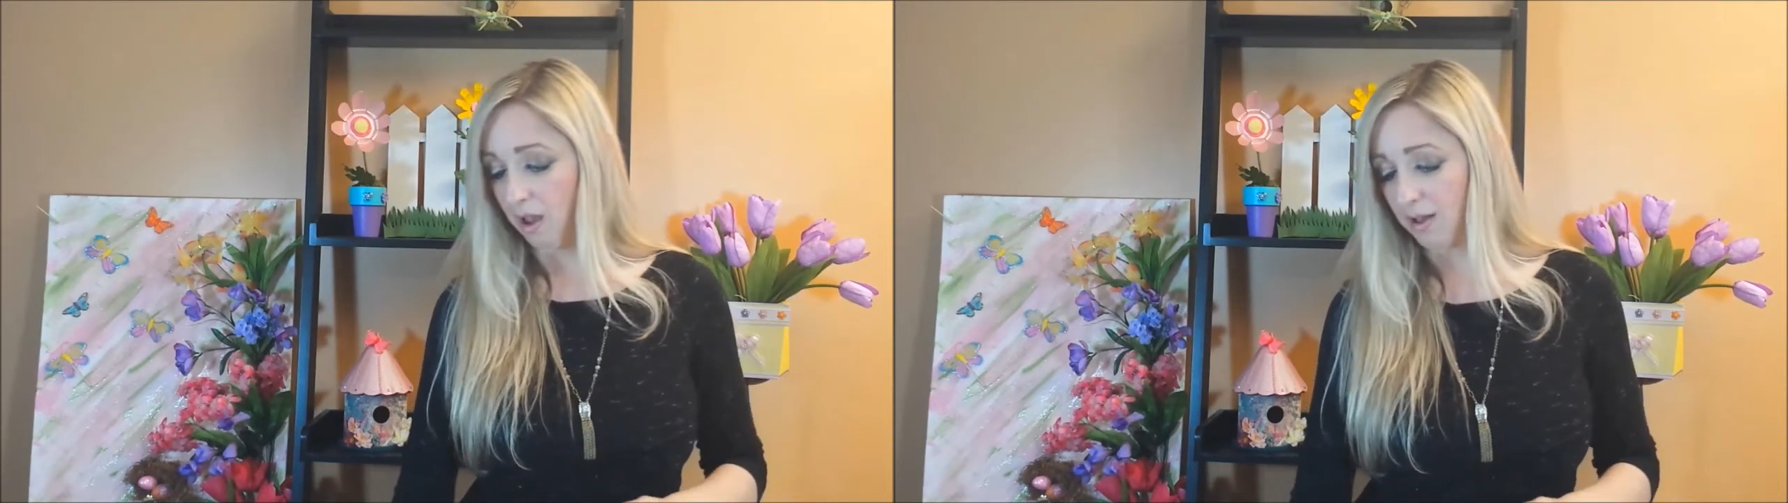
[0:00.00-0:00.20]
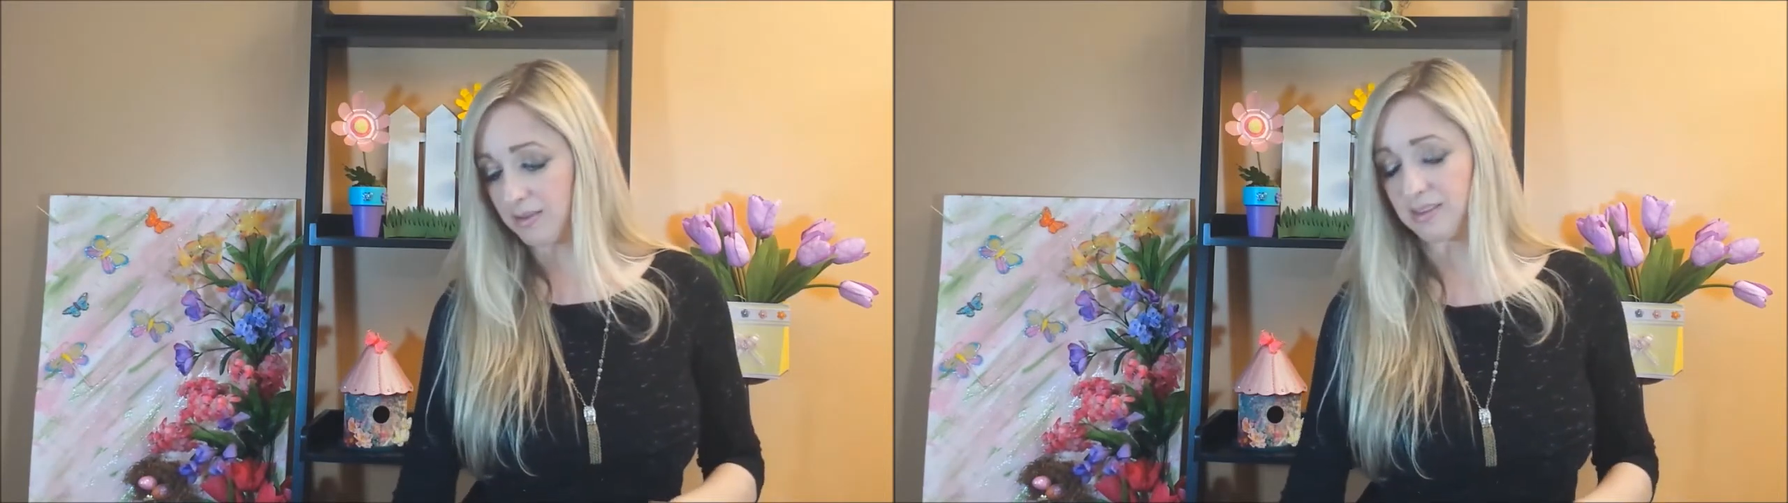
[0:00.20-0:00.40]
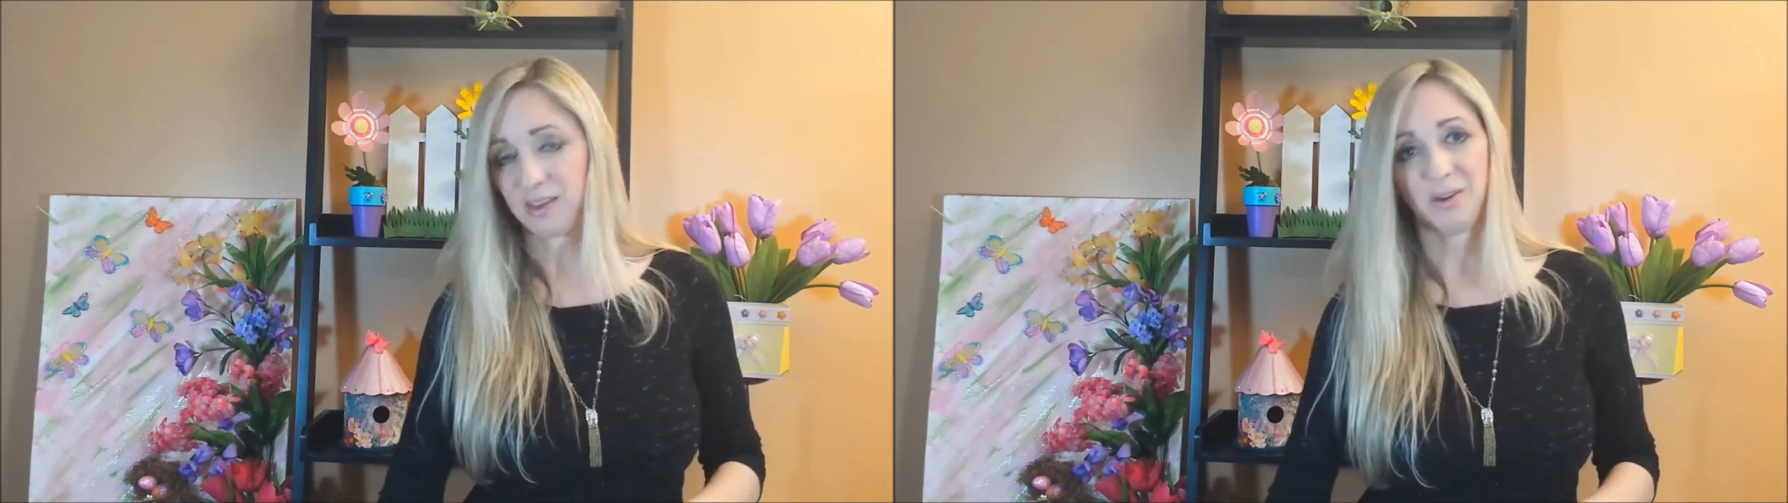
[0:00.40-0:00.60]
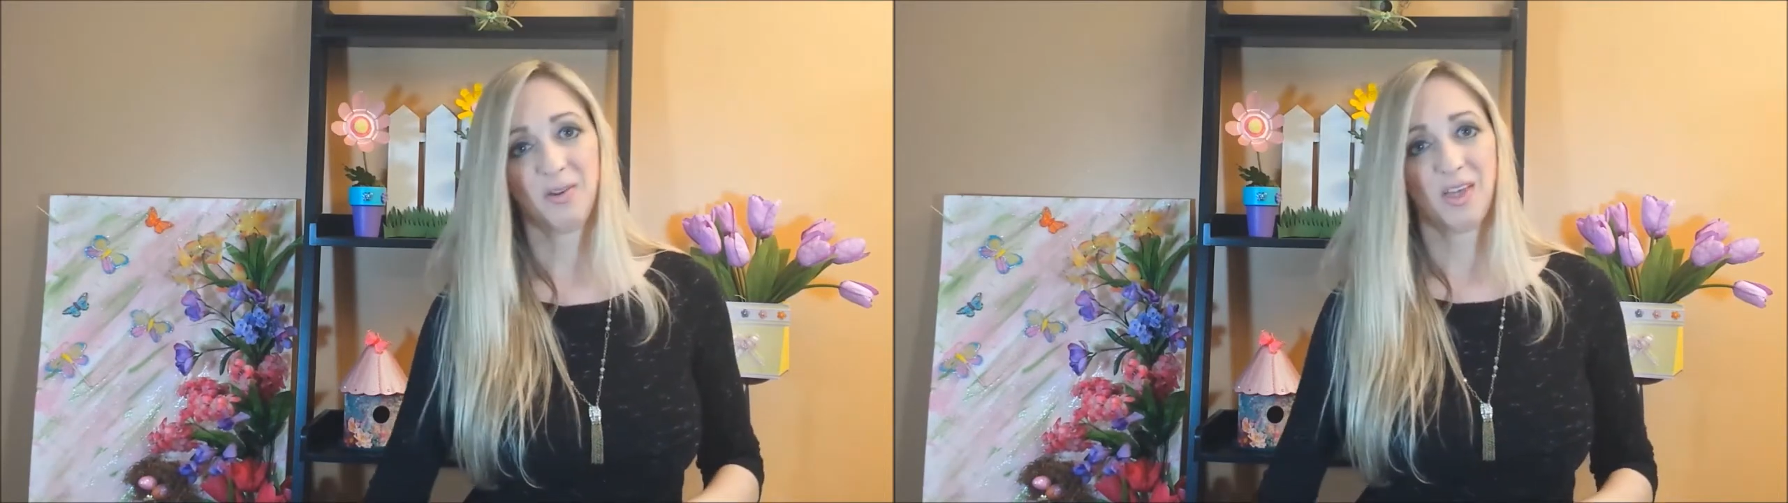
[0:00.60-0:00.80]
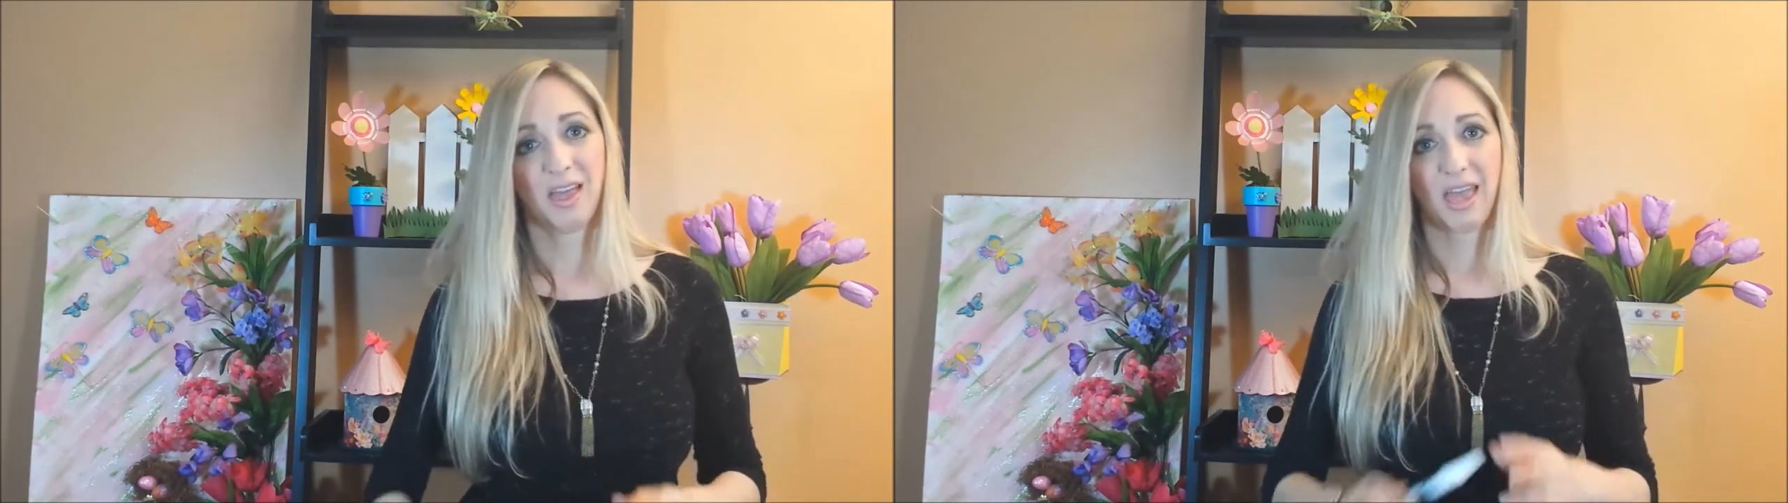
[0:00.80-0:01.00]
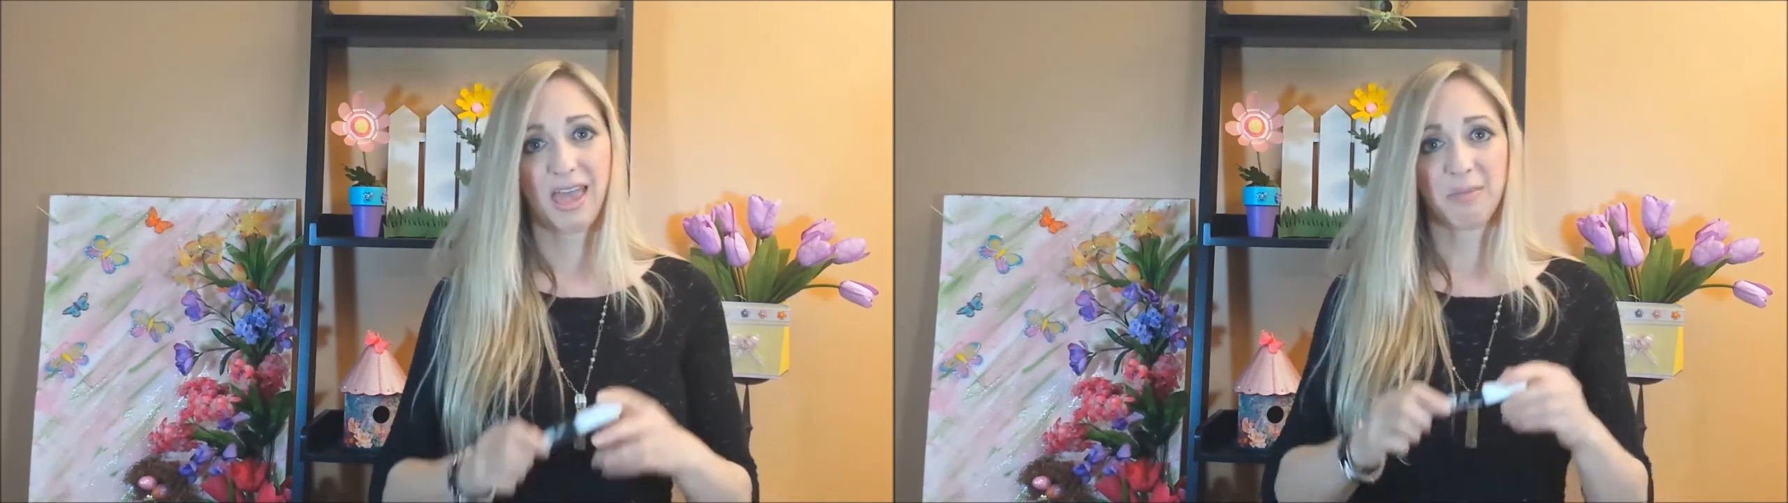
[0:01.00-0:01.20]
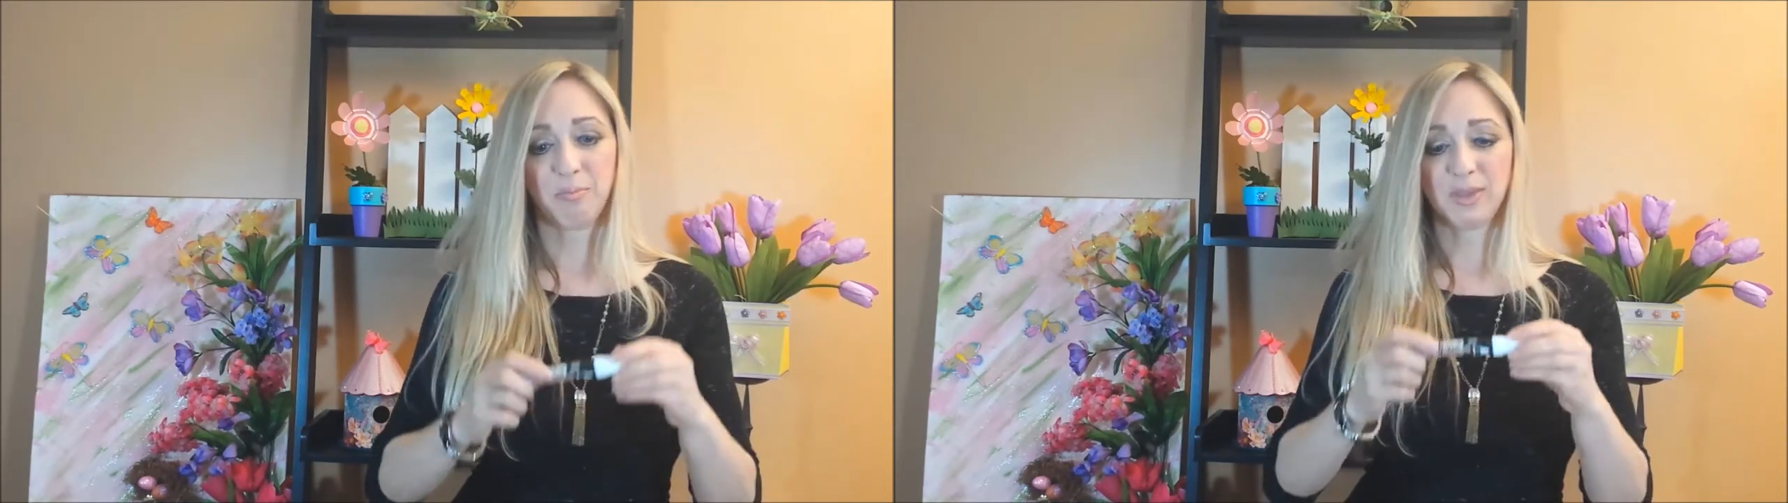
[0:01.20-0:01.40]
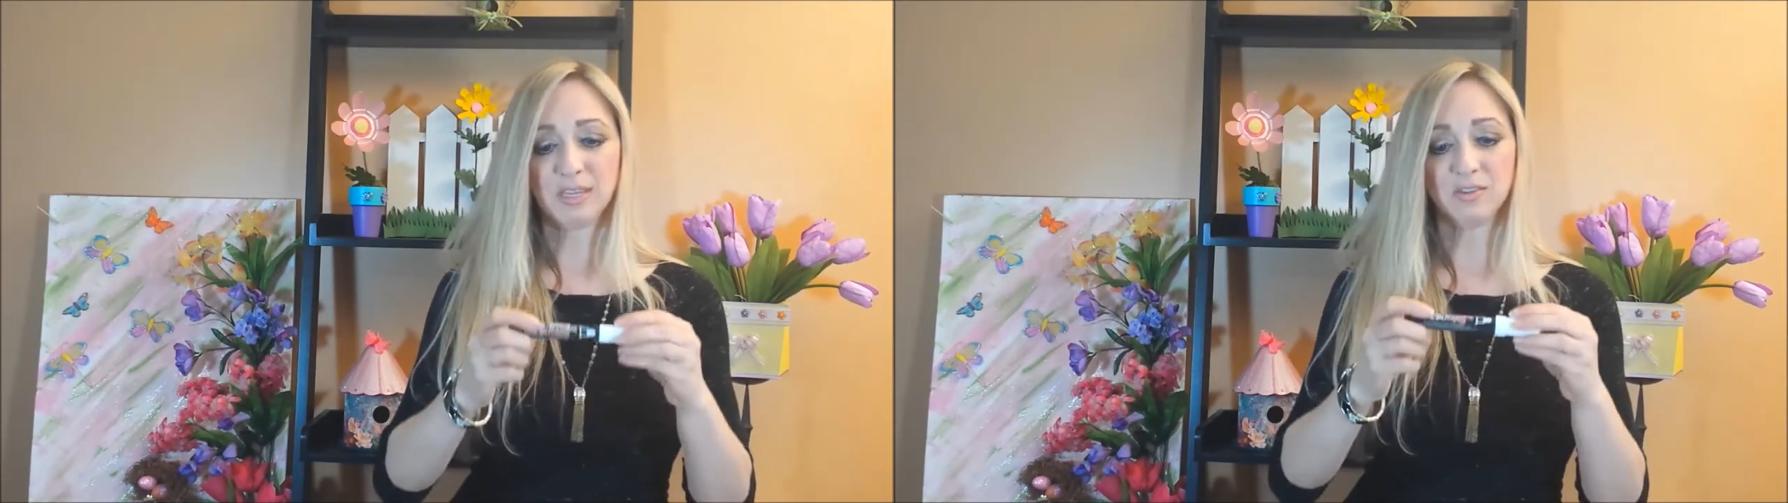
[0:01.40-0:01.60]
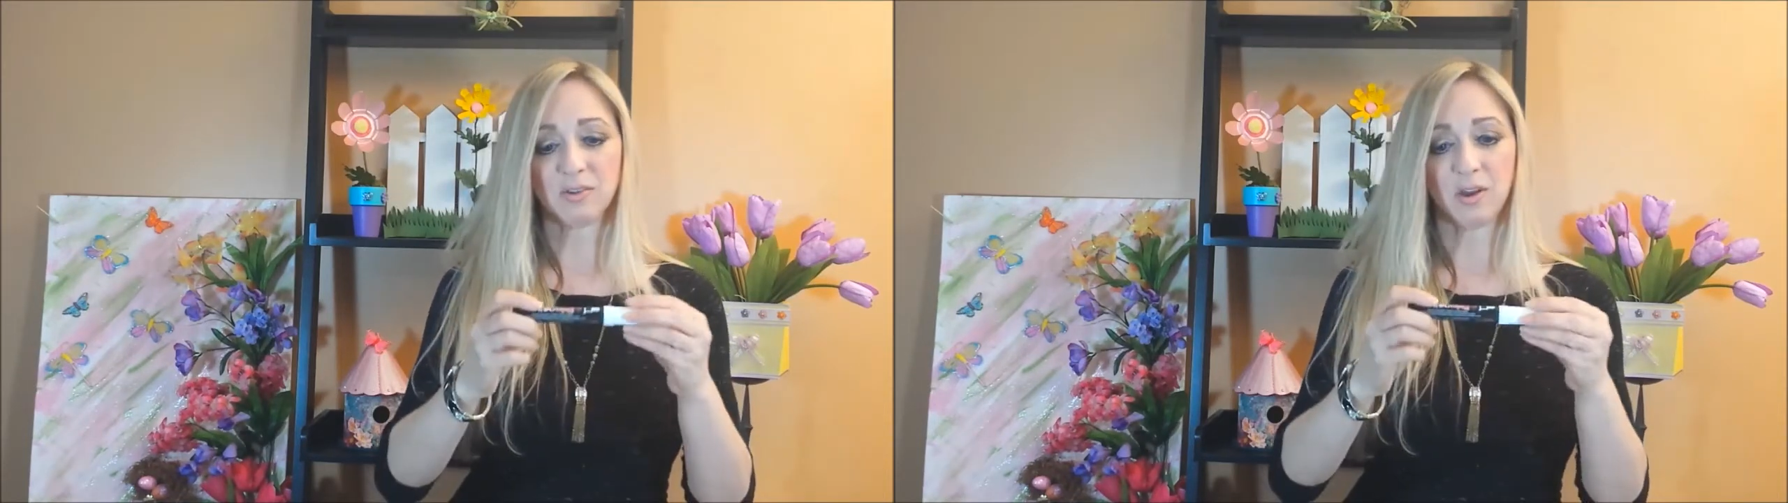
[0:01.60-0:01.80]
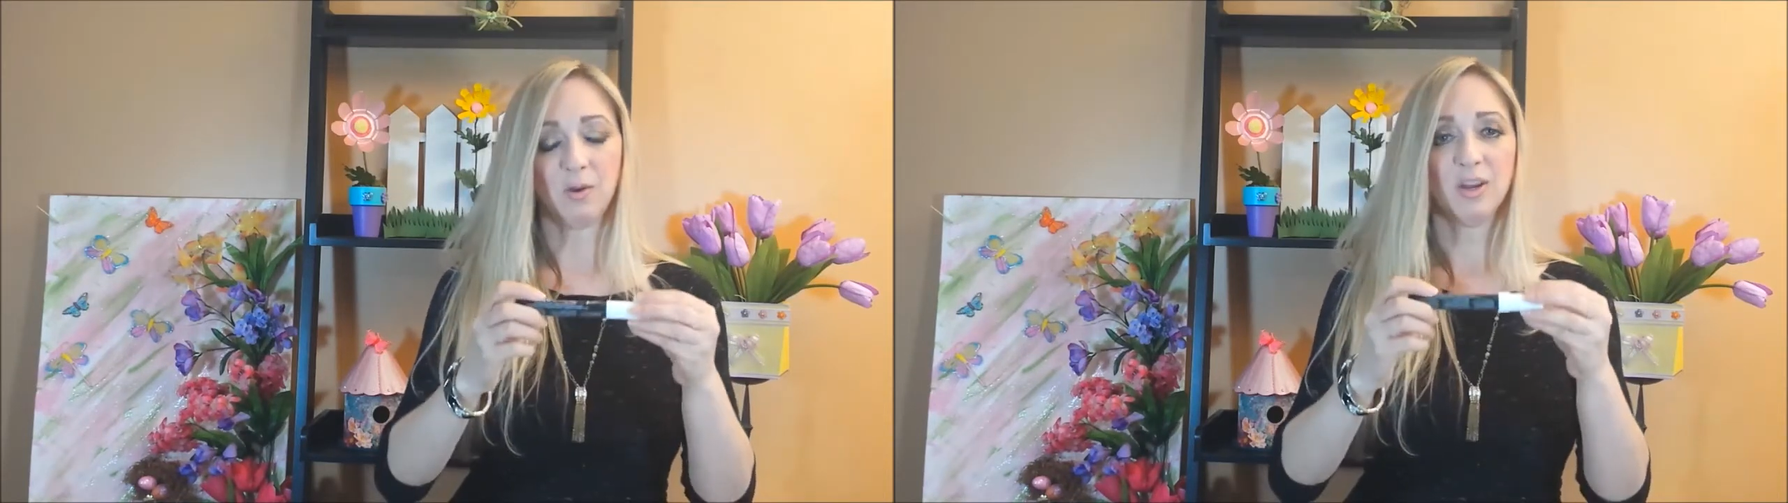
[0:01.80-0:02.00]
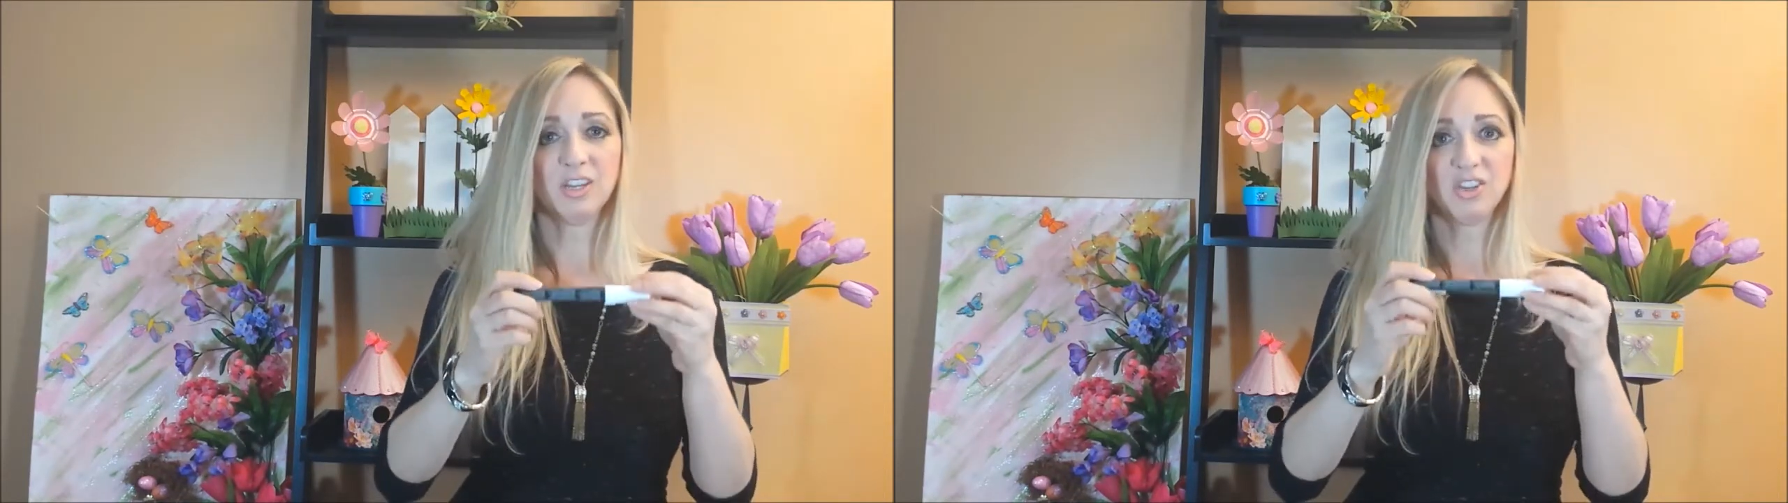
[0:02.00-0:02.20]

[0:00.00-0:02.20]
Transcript: Also, a bistro